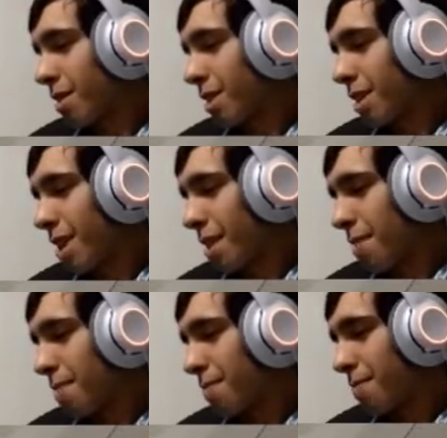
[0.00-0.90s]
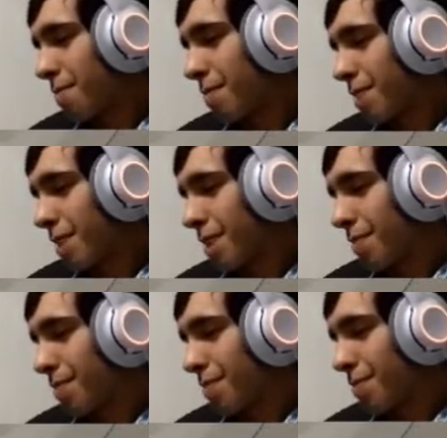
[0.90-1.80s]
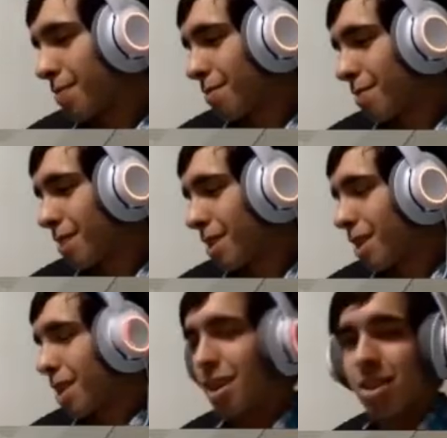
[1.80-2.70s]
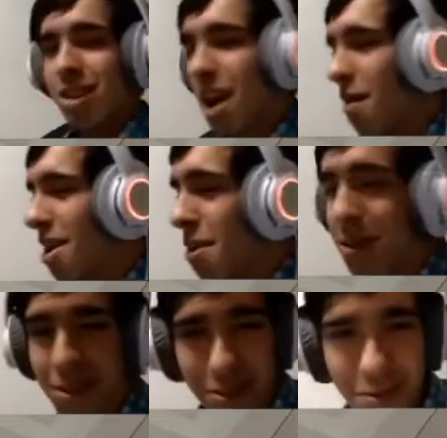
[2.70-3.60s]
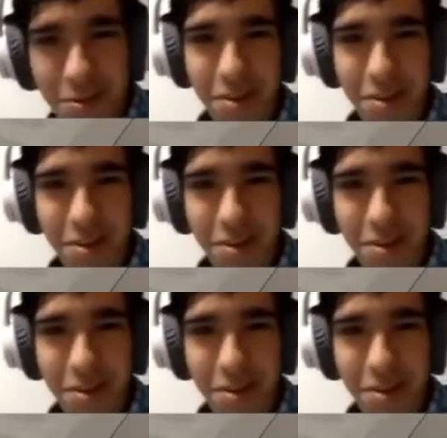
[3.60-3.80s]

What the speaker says: Yeah. Okay. So now I know what to do from